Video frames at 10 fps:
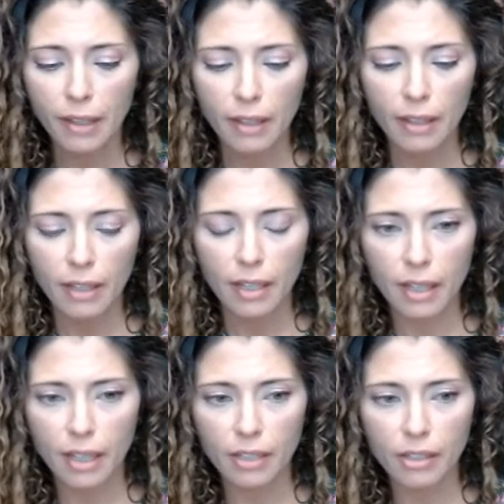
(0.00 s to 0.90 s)

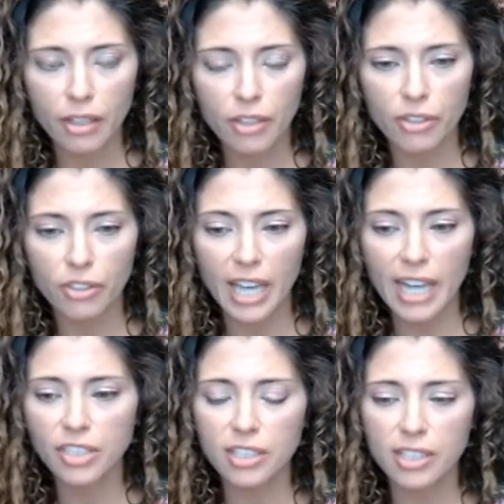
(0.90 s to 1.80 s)
And there's
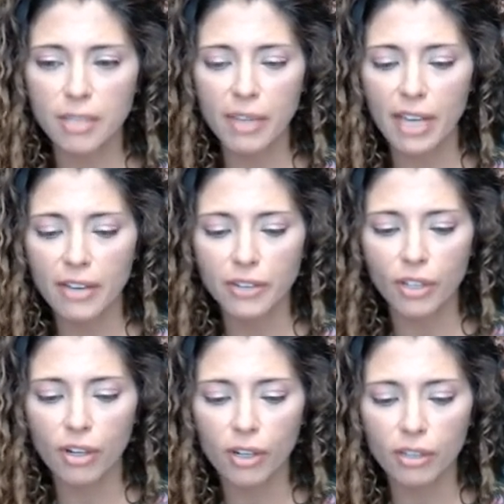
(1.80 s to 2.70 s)
actually something out there
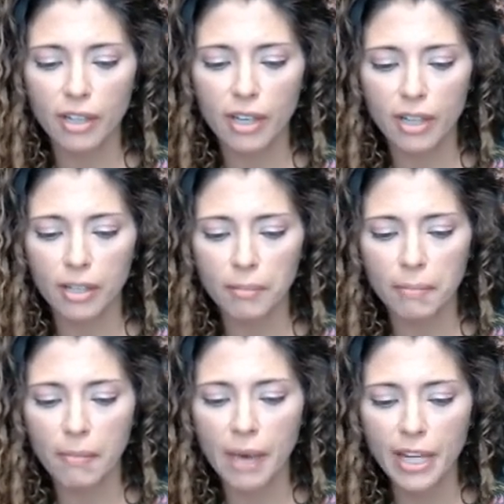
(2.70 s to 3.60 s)
called
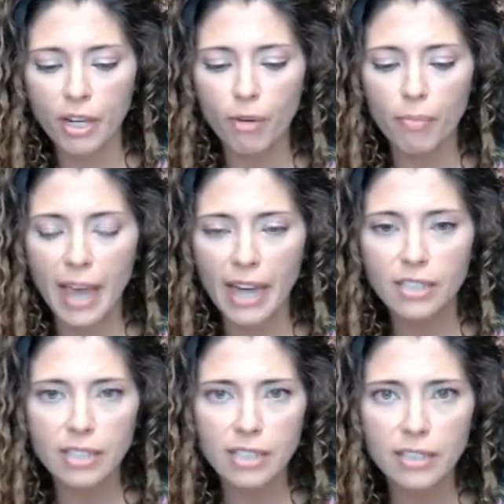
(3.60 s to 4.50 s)

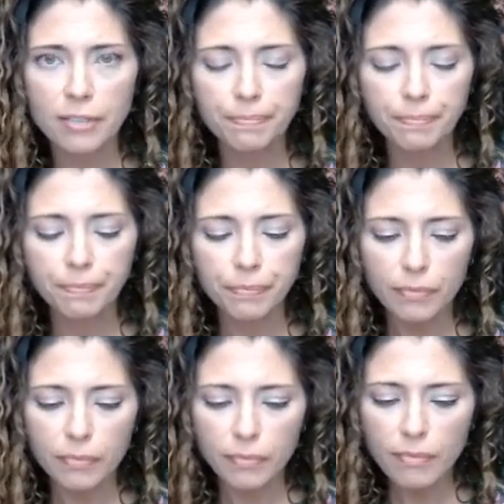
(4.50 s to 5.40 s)
Mycobacticil,
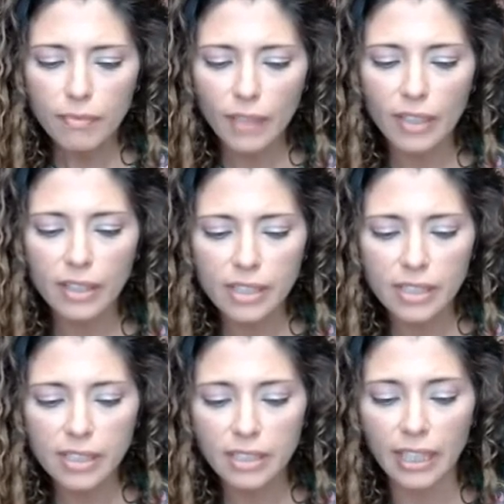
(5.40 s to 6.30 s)
and this
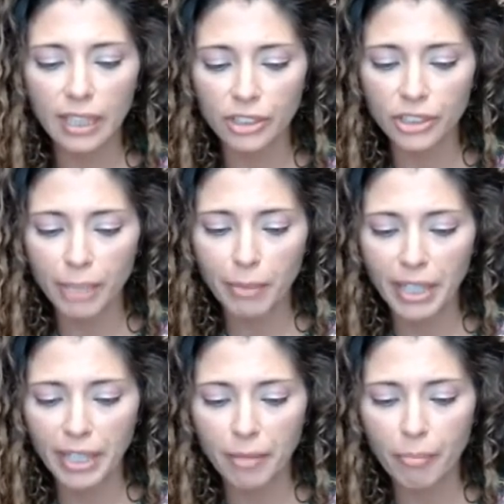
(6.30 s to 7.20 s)
is an LJ
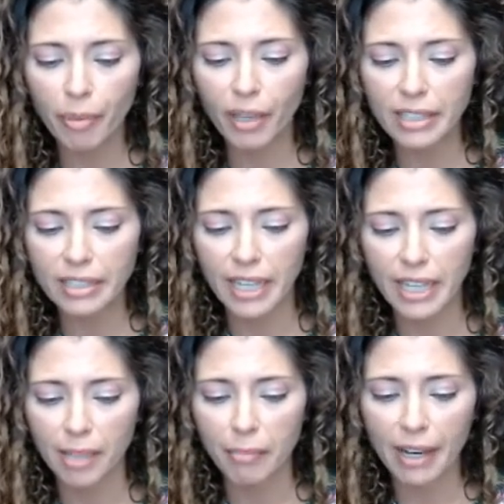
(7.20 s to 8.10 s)
medium plus
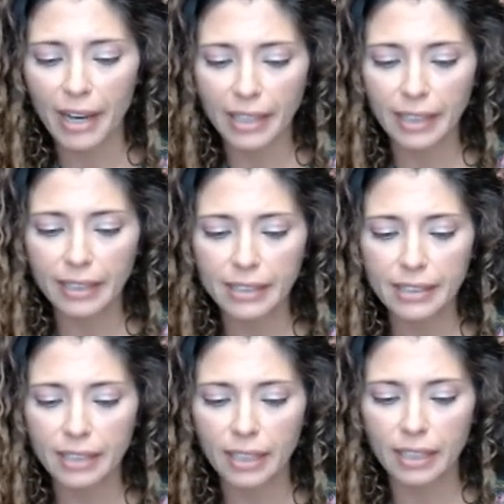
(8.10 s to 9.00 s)
antibiotics,
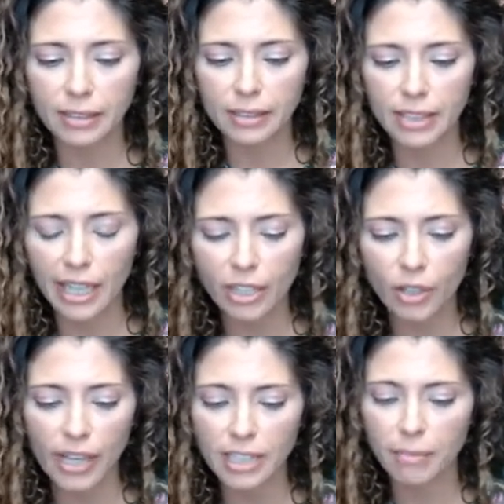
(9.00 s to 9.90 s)

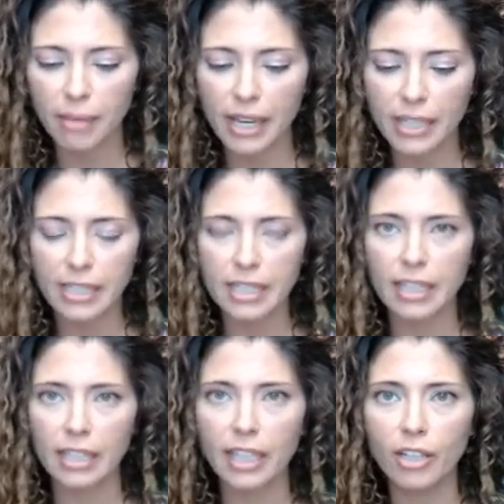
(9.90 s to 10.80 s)
cyclohexamide and
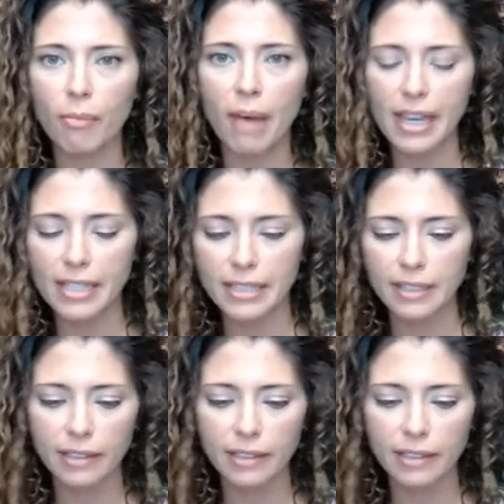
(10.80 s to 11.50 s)
lincomycin,